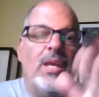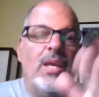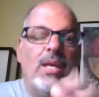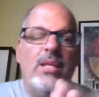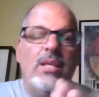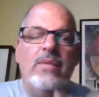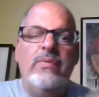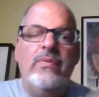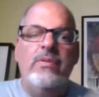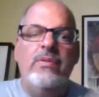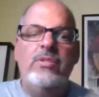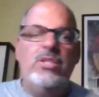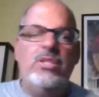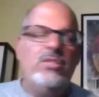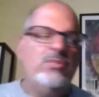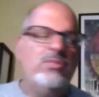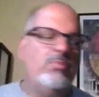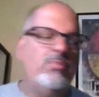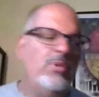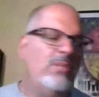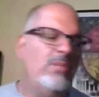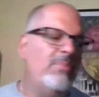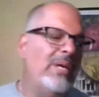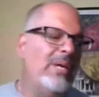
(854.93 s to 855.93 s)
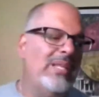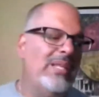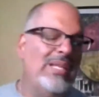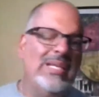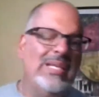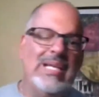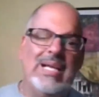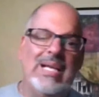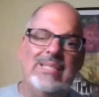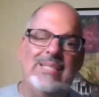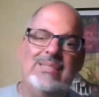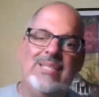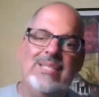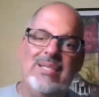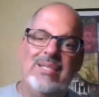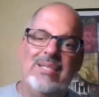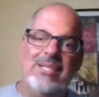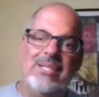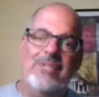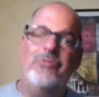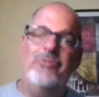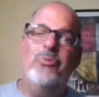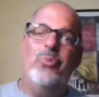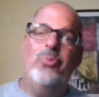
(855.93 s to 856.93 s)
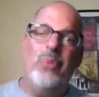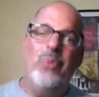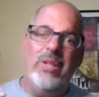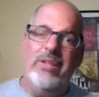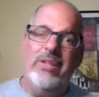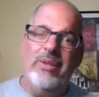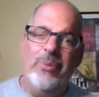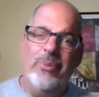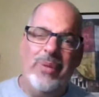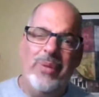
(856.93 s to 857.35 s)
And if you judge a book by the content, it's really,